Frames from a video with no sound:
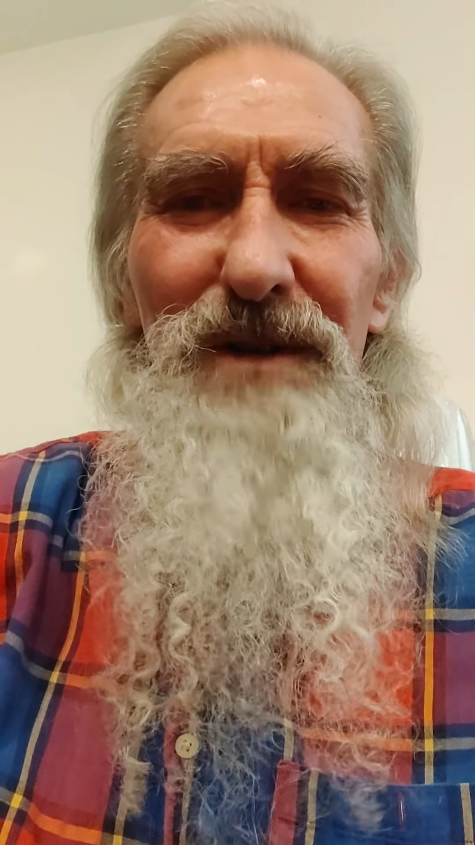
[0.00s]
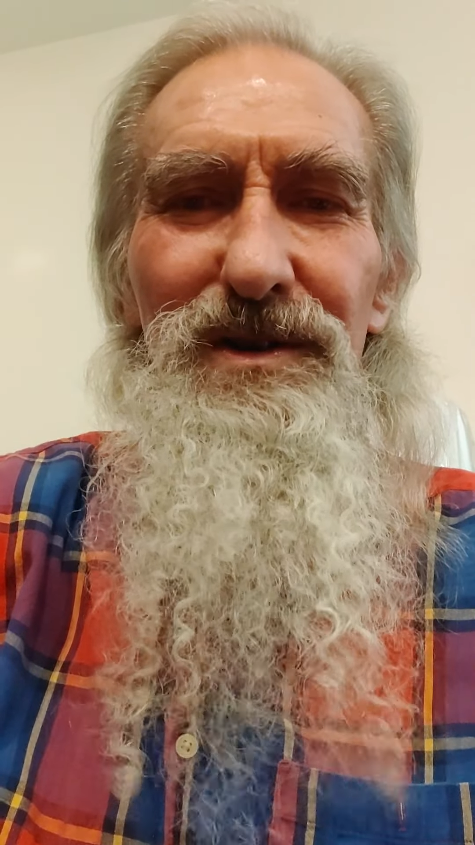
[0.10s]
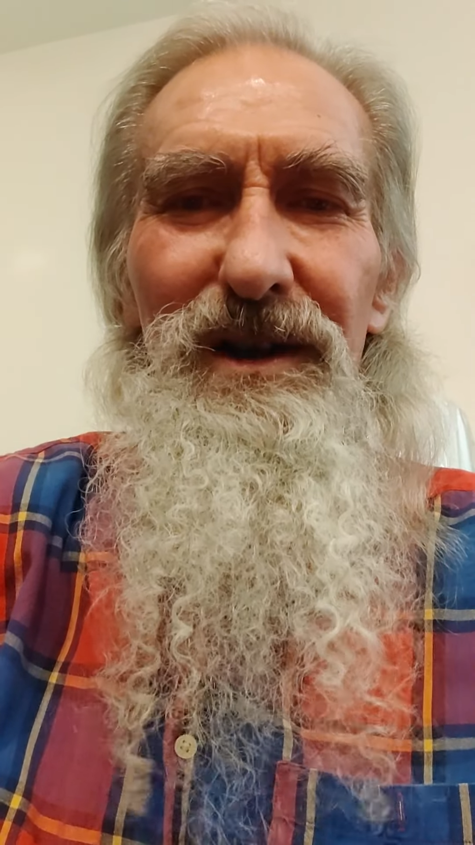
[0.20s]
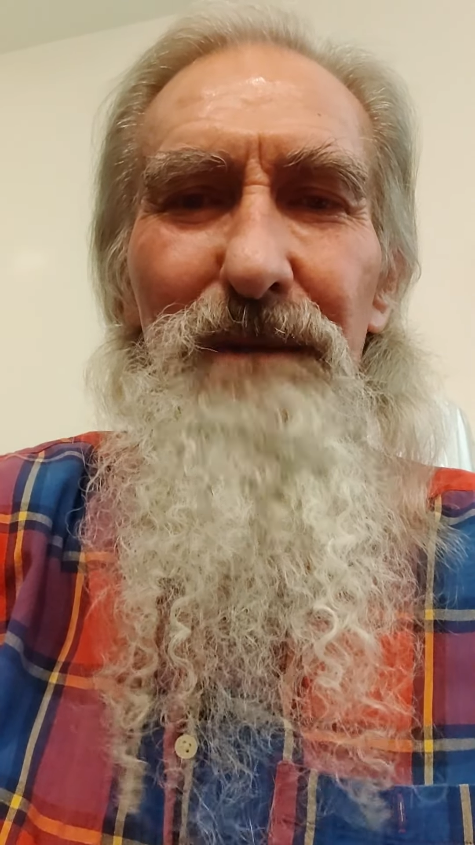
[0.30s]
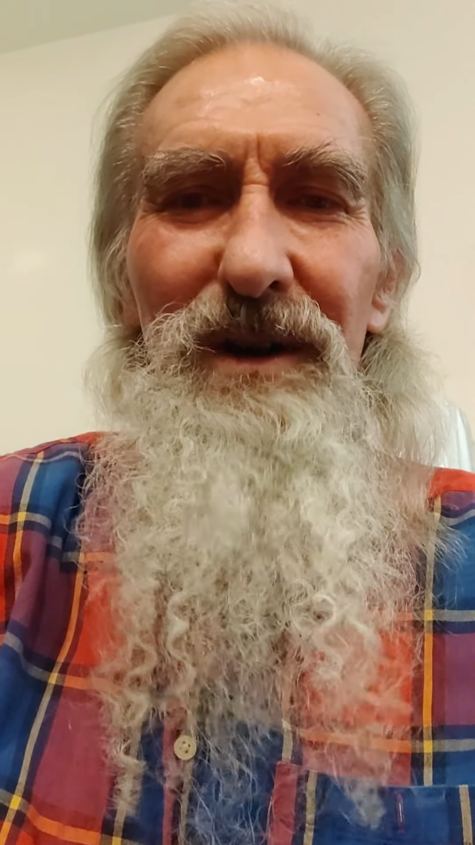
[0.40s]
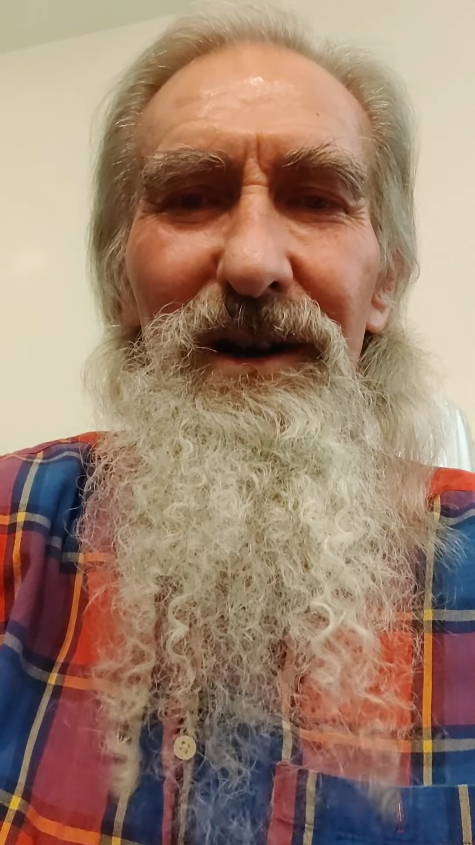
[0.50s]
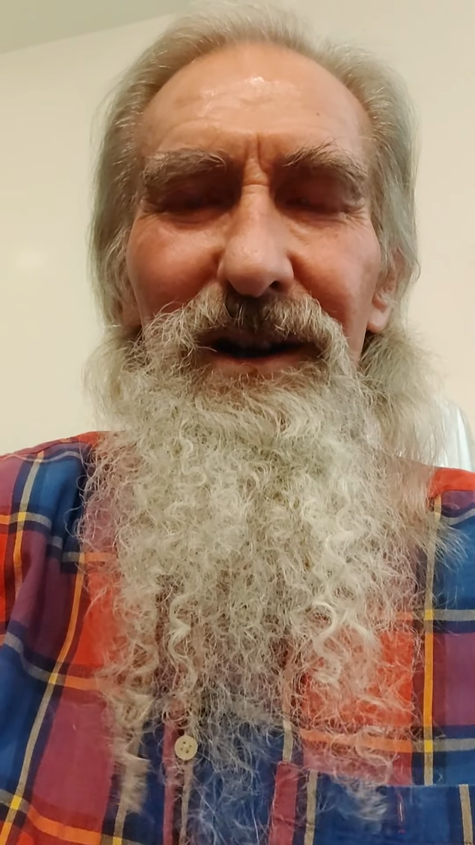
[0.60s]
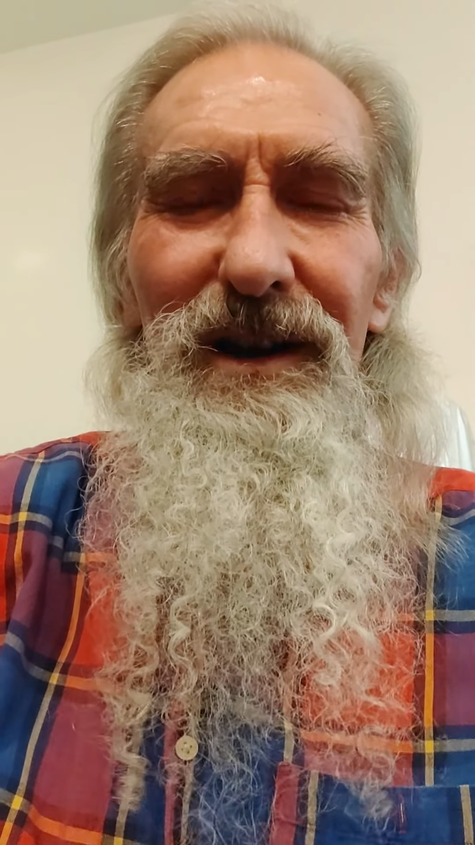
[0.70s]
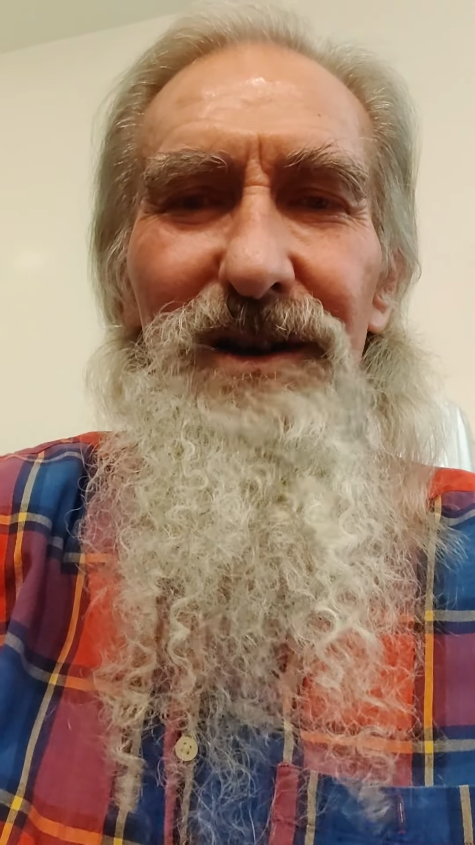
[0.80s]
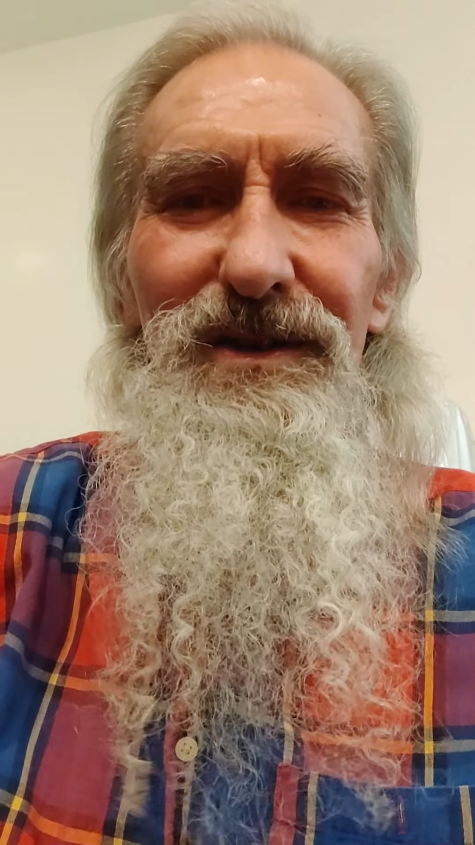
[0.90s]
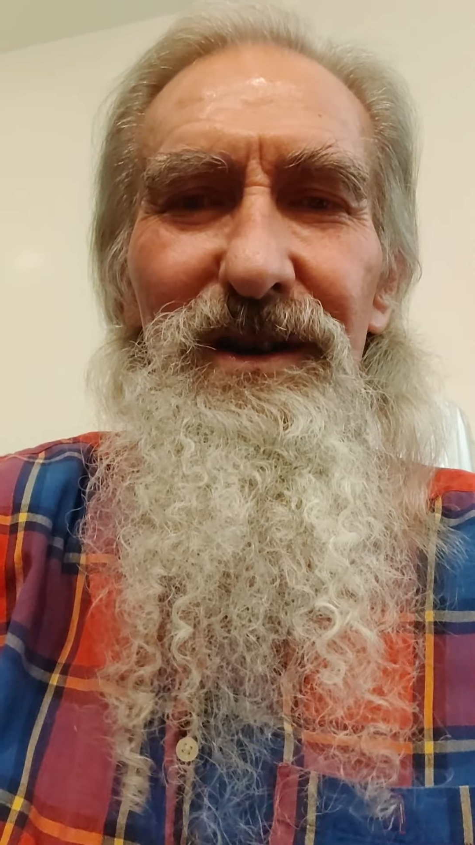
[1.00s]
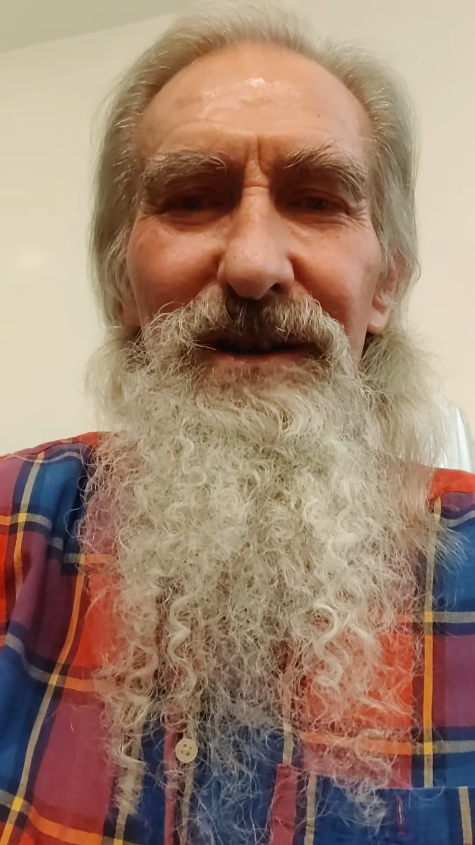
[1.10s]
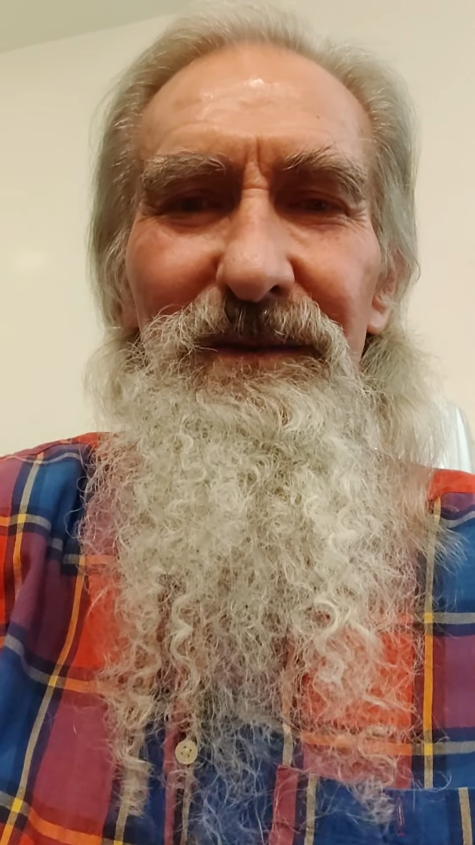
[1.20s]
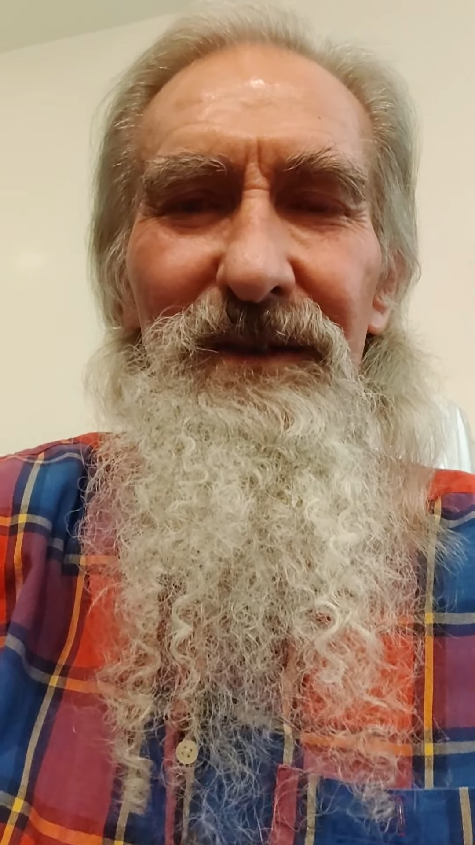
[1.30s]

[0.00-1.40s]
mostly American country